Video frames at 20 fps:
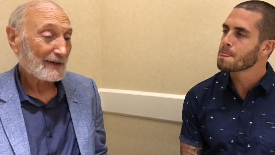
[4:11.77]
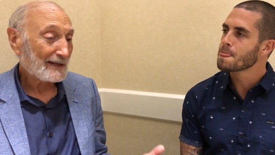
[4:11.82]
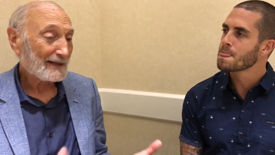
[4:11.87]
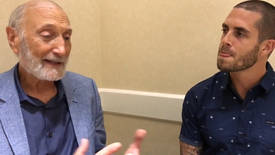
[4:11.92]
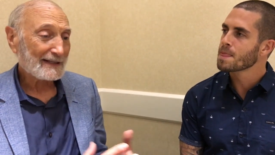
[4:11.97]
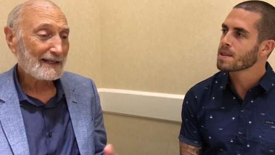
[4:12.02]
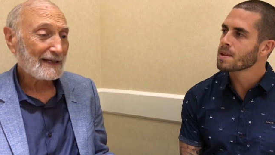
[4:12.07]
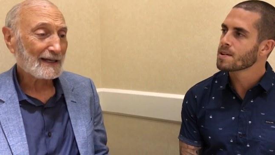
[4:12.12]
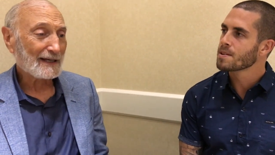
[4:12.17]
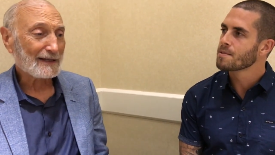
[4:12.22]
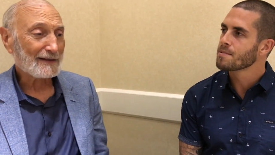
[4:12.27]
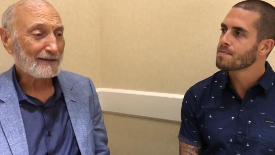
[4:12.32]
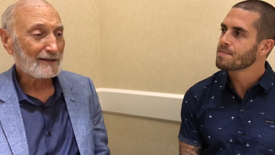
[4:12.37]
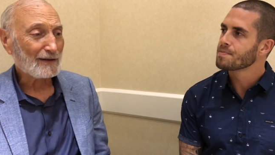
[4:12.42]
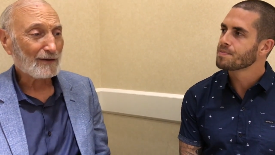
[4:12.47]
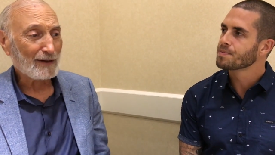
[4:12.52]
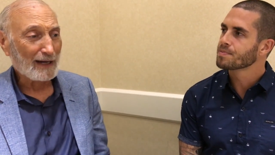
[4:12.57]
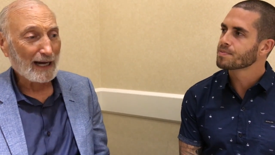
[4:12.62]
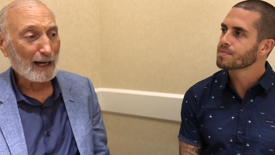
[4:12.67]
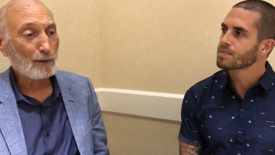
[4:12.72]
Speaker 1: again,
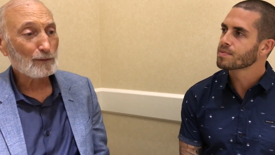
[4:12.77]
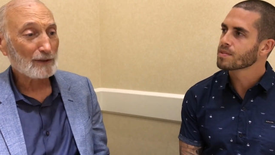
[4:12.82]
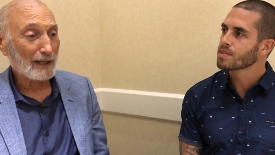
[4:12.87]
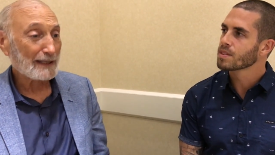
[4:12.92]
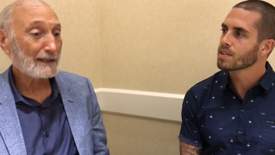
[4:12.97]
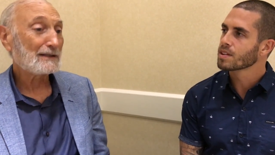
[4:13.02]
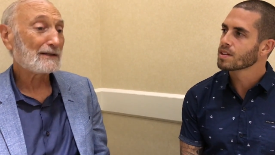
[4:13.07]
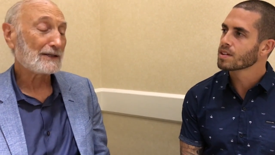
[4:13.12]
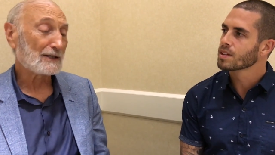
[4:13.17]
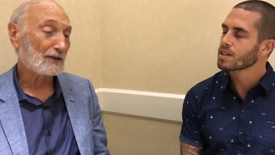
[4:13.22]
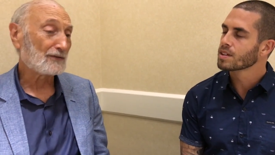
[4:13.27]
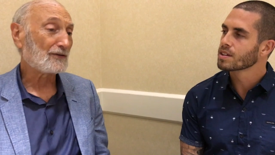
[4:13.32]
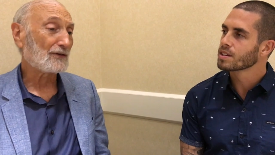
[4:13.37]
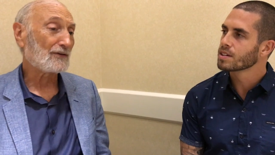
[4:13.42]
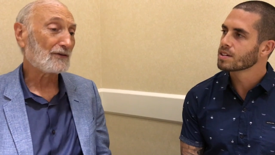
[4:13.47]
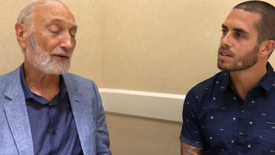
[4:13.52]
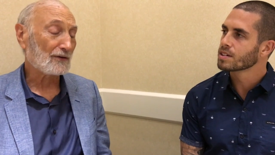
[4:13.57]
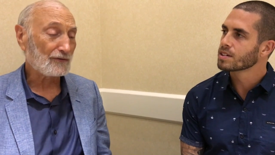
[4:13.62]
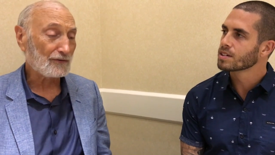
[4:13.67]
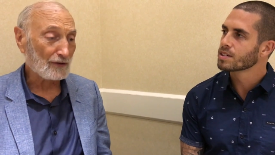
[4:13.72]
you know, how likely is
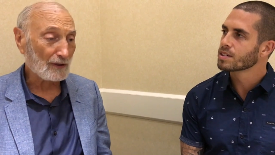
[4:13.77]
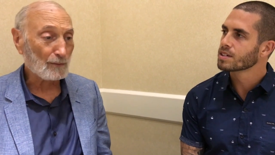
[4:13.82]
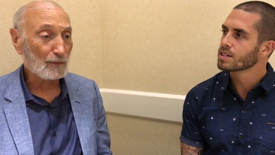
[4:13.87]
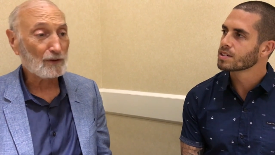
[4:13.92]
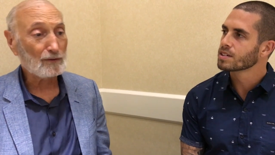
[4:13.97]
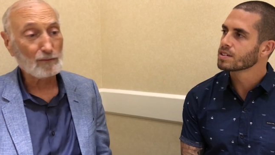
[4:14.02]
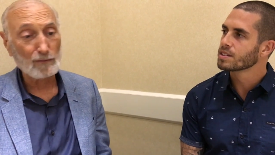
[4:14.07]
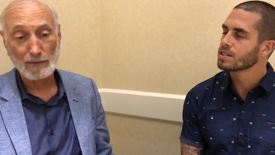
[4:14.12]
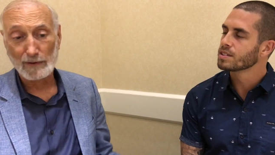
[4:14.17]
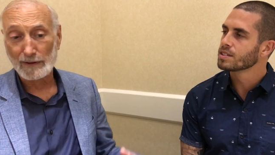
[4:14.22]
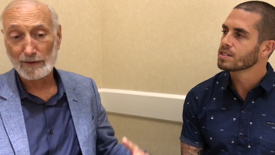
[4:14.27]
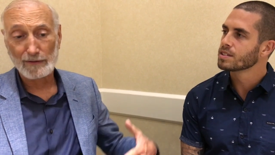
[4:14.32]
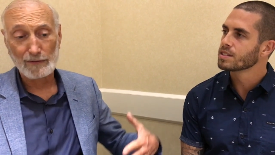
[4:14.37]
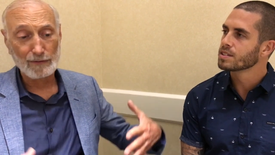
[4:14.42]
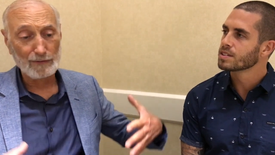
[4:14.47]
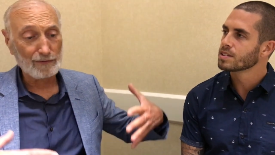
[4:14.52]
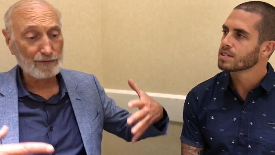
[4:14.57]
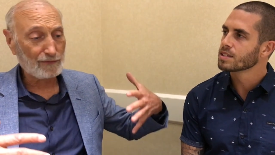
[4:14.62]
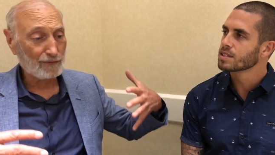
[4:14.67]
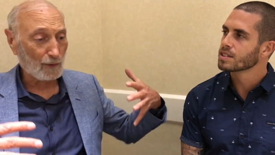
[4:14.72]
it that someone
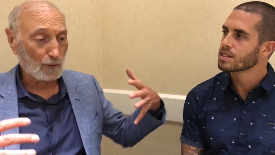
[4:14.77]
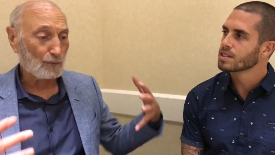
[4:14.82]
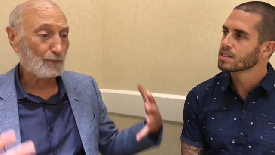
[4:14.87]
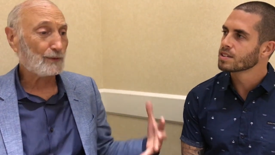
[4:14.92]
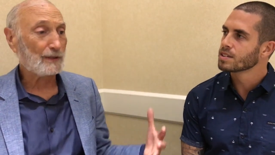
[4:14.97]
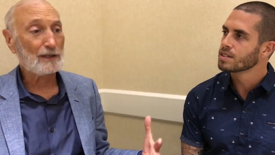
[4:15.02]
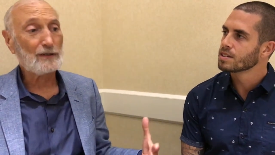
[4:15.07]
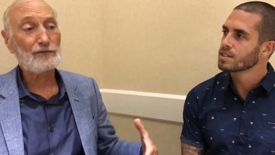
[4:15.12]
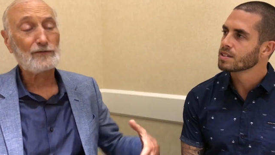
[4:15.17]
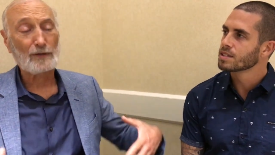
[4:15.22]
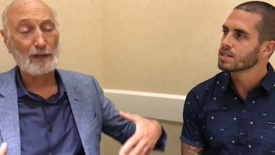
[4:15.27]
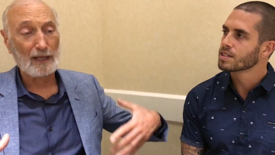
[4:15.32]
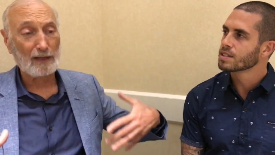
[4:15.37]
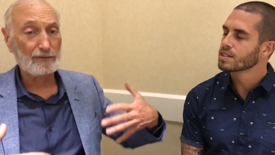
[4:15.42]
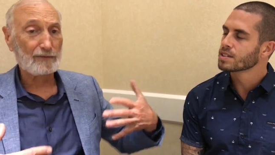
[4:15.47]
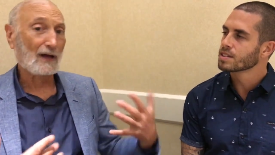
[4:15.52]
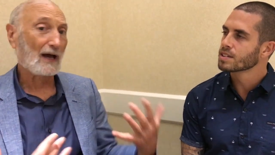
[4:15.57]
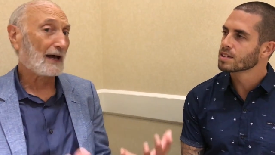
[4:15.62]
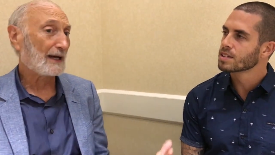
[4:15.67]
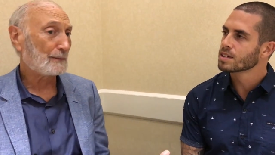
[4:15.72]
who's obese, who
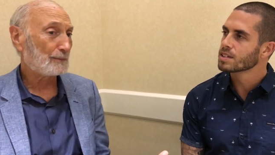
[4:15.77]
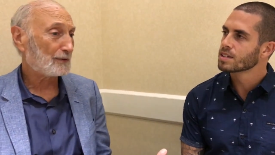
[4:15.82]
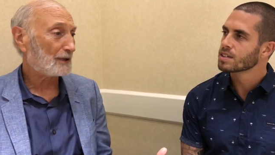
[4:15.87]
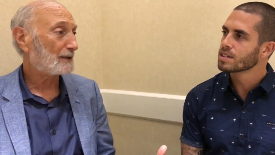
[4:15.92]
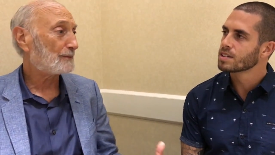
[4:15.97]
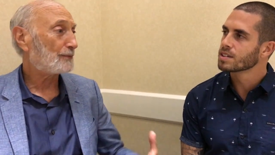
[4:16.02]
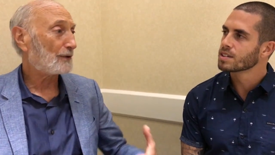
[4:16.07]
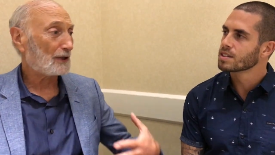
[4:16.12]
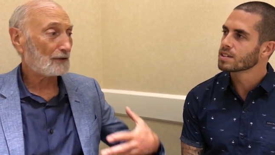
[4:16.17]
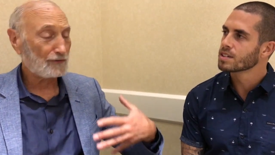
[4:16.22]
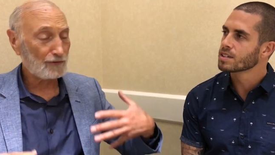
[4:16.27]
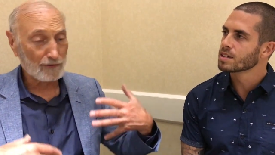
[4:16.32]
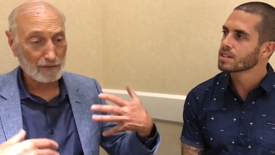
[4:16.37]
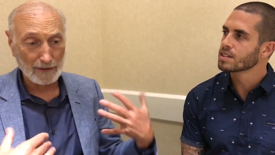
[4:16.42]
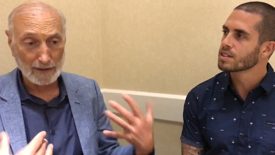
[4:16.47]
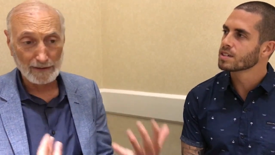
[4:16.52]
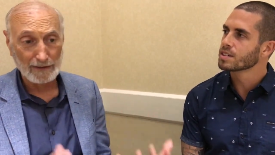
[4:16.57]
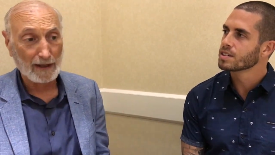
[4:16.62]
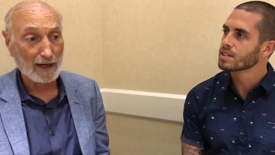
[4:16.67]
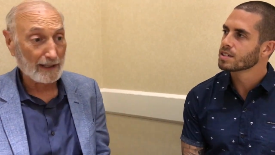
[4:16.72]
has high blood
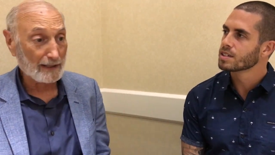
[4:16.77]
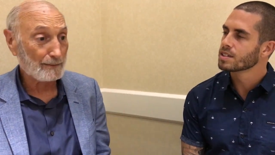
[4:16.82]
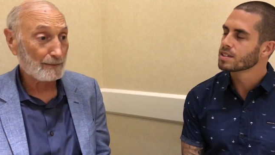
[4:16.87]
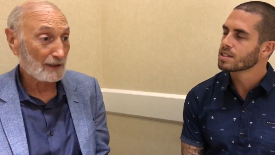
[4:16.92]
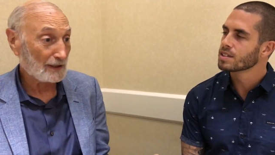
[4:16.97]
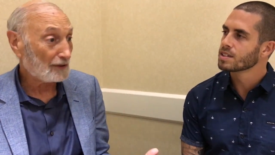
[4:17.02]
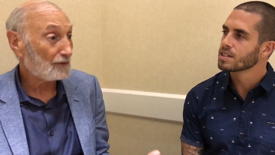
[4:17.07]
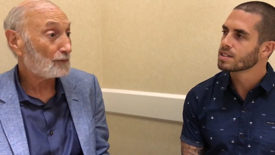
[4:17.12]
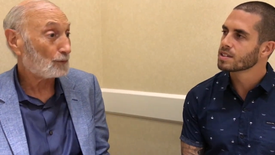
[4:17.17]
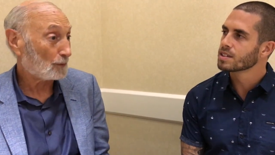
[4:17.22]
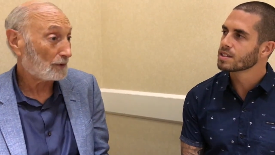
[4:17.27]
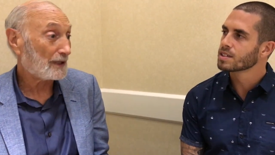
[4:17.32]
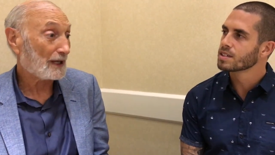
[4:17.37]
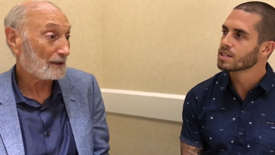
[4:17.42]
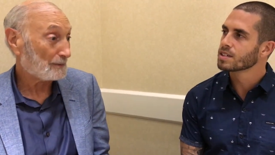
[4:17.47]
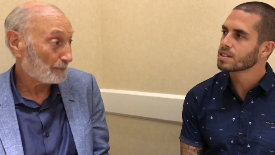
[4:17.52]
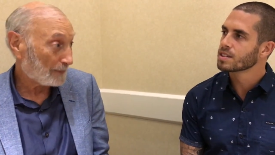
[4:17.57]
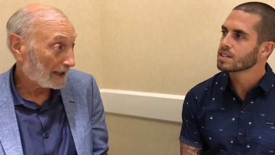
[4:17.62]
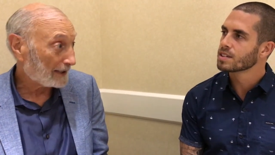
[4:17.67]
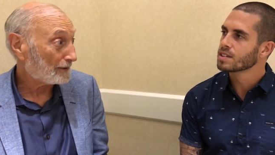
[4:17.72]
pressure and diabetes, will
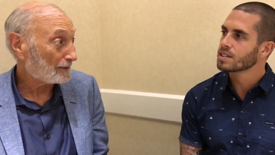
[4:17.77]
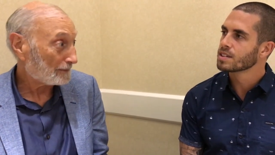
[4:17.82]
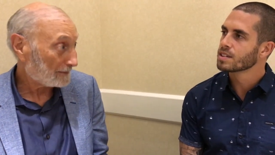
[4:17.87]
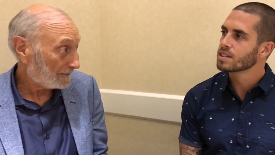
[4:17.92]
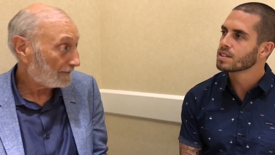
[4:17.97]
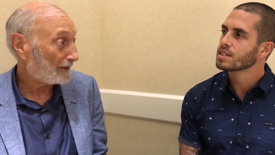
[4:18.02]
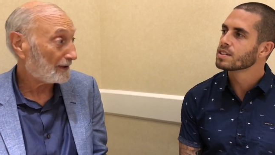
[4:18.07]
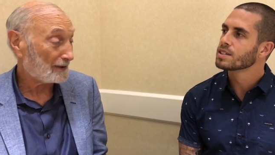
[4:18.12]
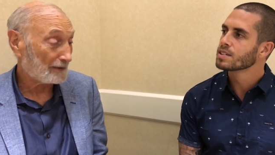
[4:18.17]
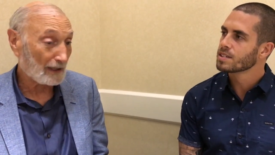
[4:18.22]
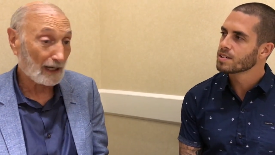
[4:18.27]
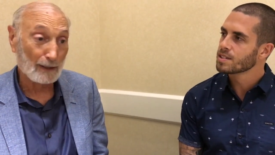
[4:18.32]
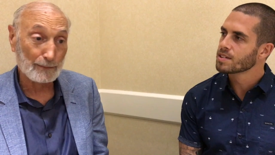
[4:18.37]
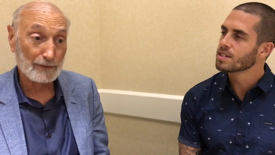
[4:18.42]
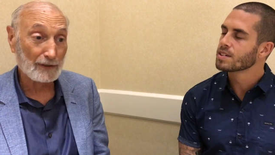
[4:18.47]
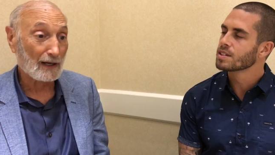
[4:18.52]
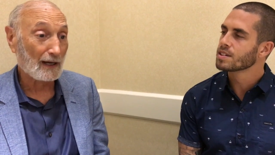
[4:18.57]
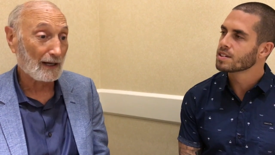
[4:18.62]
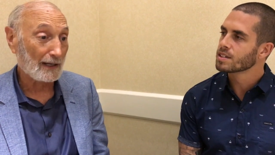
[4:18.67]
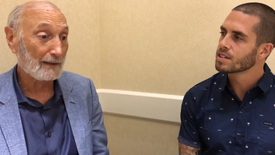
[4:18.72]
get better if they
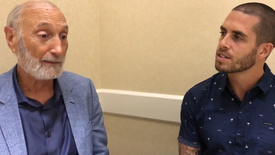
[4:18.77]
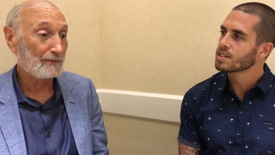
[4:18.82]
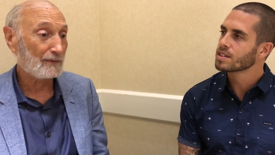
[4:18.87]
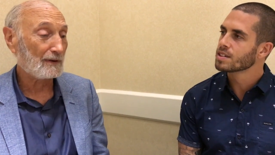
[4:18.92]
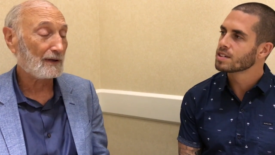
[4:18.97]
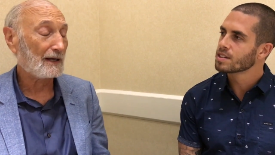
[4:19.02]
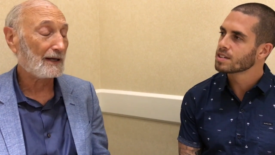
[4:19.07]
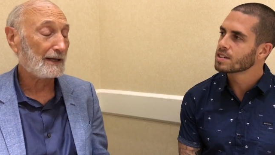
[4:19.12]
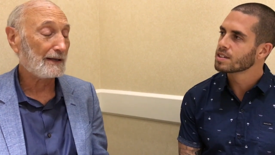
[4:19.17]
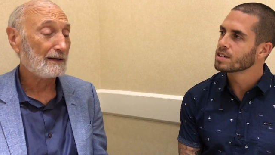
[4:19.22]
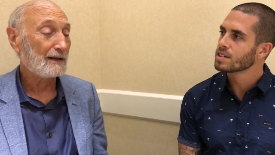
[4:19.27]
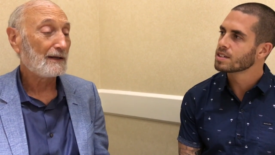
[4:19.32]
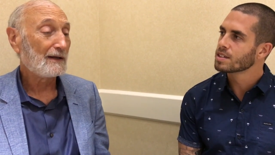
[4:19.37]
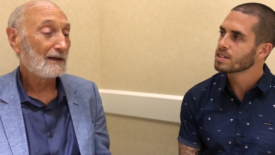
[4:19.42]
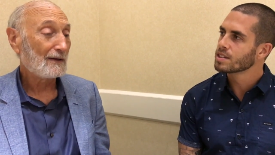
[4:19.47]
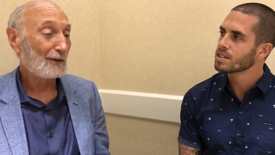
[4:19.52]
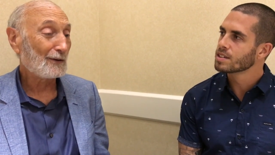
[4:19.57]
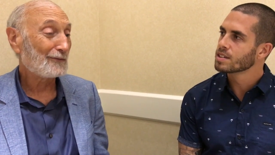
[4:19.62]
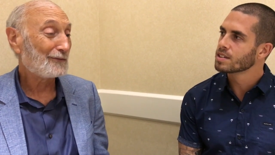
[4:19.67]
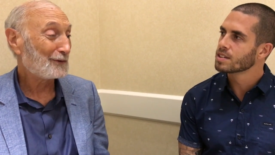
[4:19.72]
adopt a, high, a
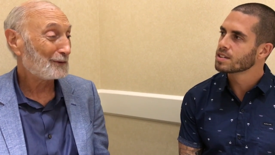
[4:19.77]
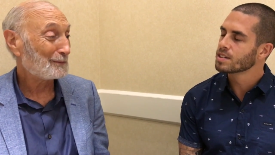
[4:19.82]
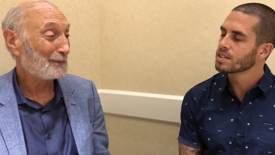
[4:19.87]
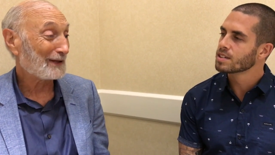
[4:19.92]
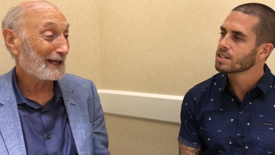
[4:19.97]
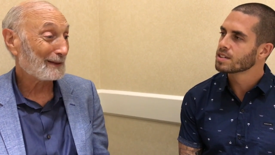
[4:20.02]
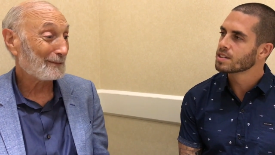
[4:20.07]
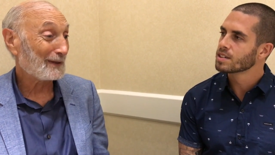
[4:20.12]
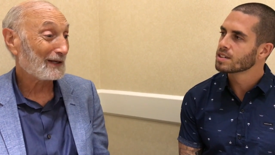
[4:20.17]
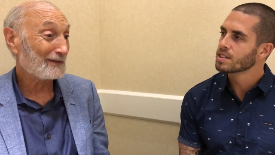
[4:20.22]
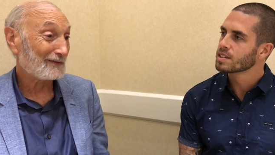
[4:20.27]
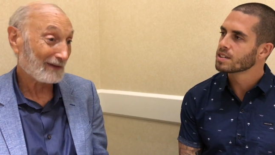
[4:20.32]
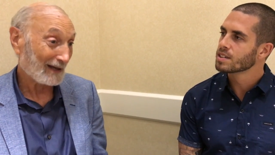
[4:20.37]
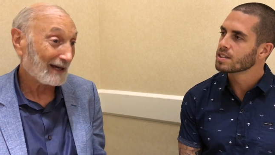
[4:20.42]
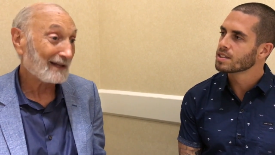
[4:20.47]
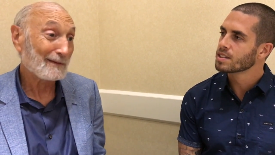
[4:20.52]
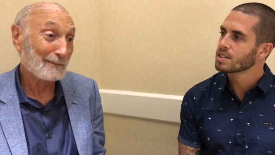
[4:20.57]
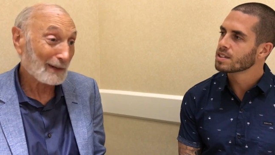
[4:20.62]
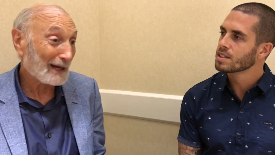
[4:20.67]
whole food plant-based diet?